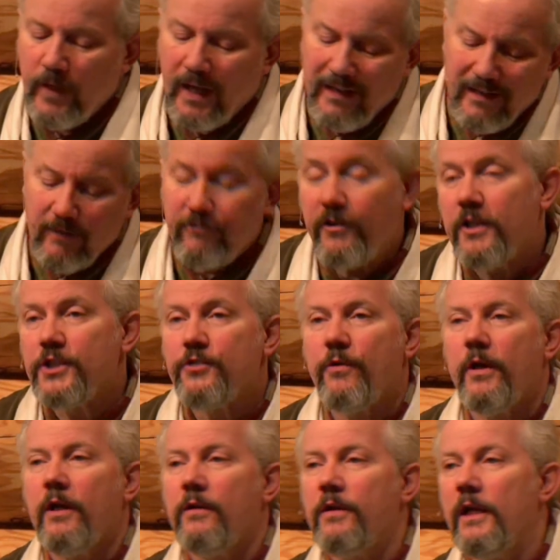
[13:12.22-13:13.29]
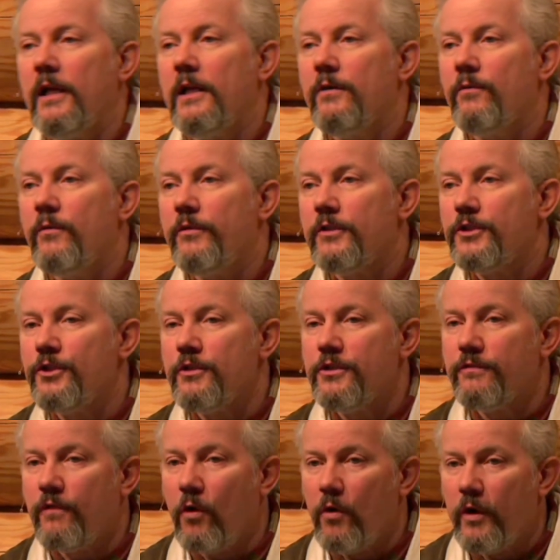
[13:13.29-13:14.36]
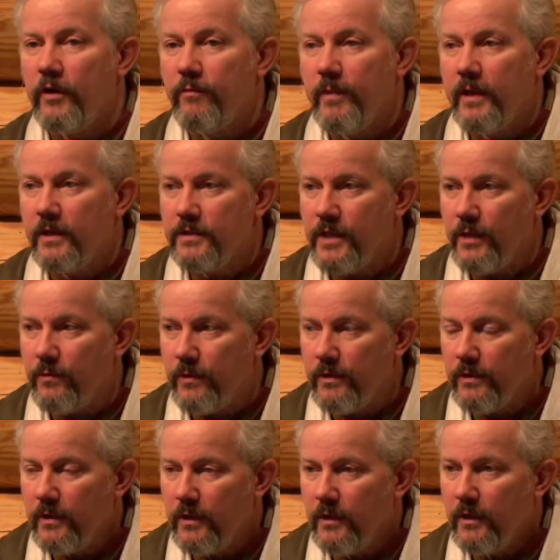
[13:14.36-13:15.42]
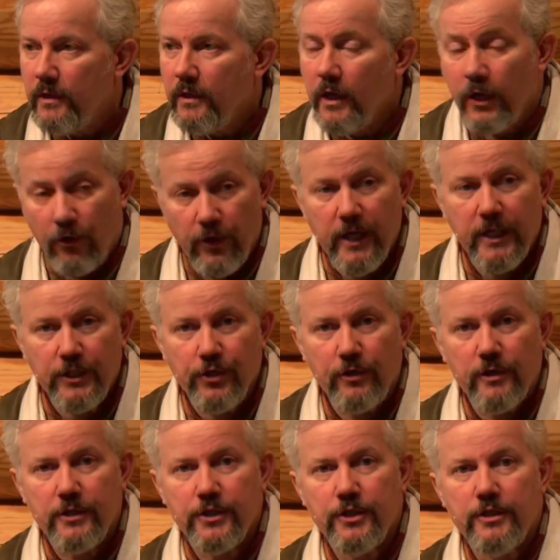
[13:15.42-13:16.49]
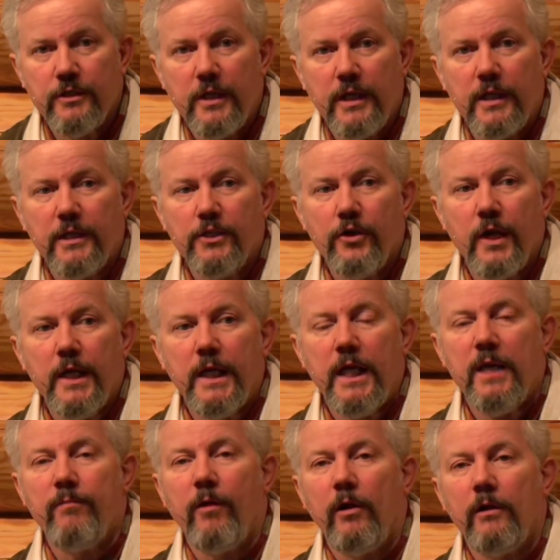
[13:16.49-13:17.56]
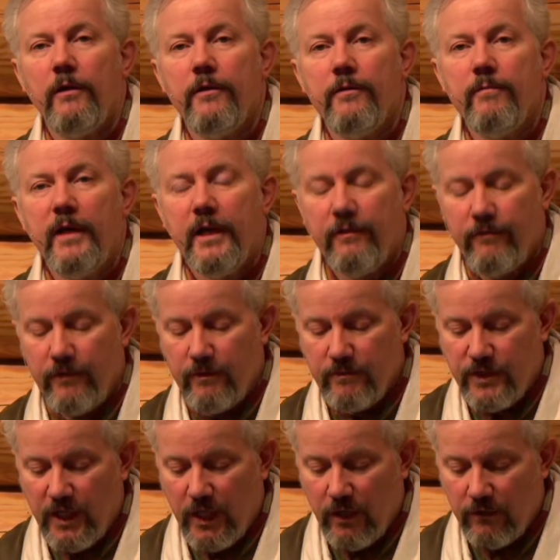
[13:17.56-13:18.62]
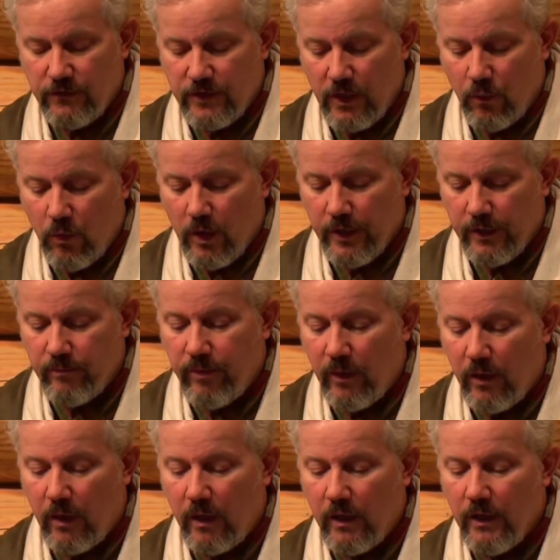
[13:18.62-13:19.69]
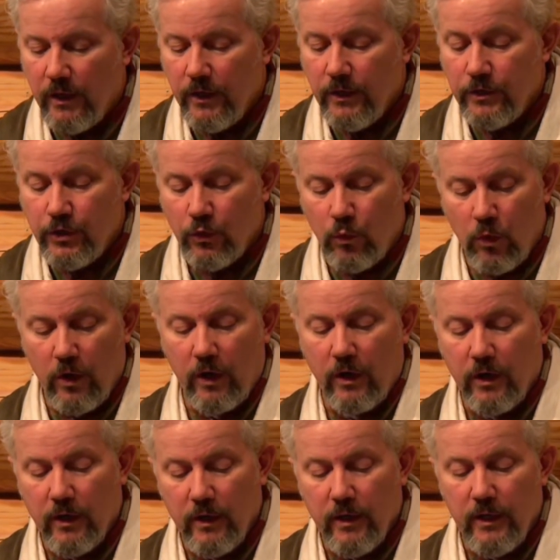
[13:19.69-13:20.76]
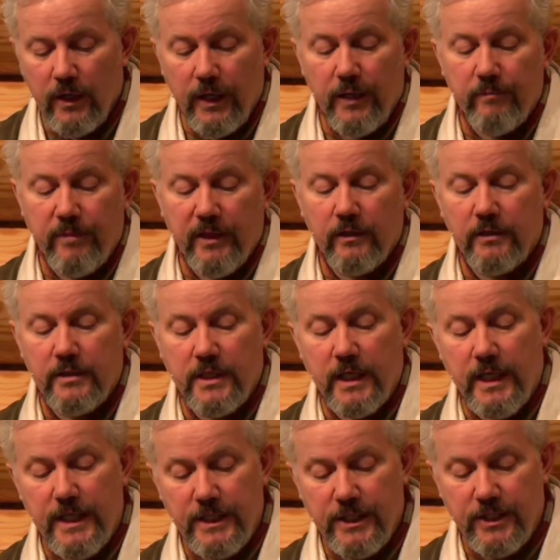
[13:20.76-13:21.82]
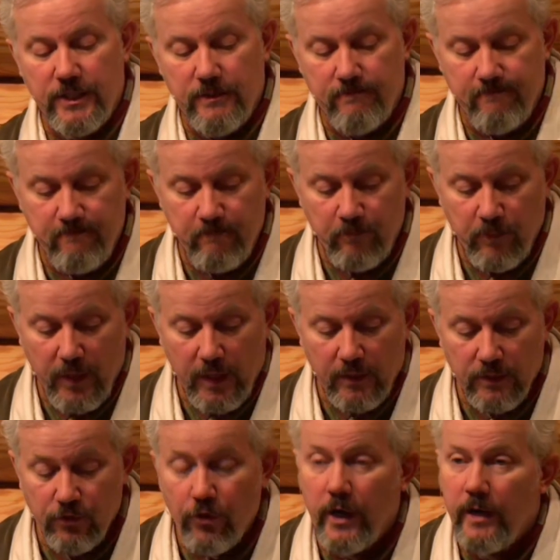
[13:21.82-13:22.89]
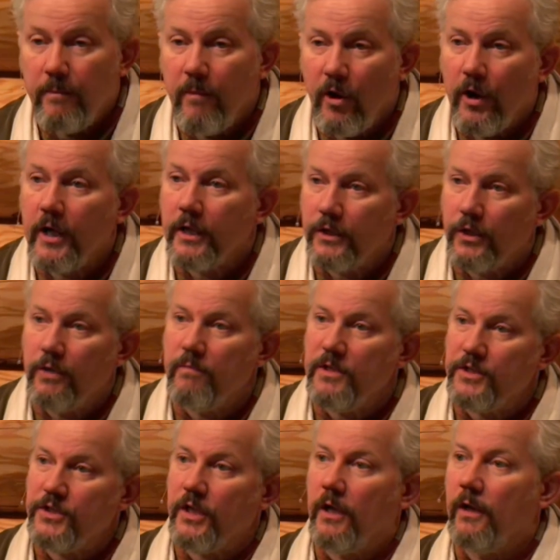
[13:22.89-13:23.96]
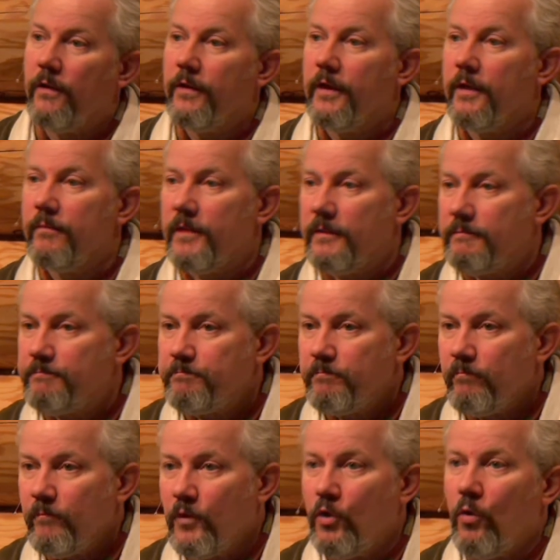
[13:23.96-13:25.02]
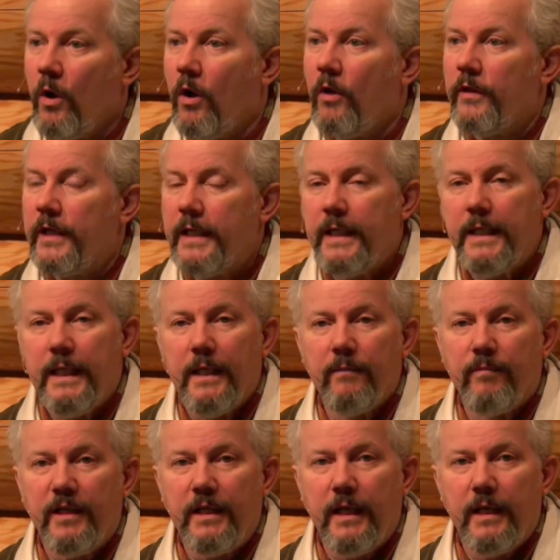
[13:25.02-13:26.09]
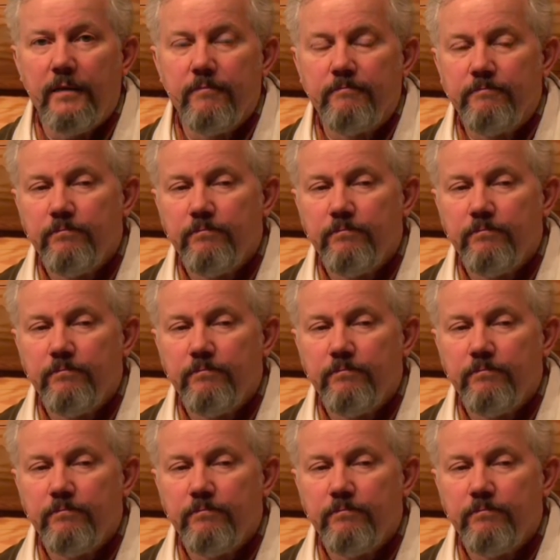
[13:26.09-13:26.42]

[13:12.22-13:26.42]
a little frustrated dealing with the church of Corinth because they were a greedy church. They tried to keep all of their money for themselves. They wanted Paul to work and build tents and try to market them and sell them and do all that he did, but yet,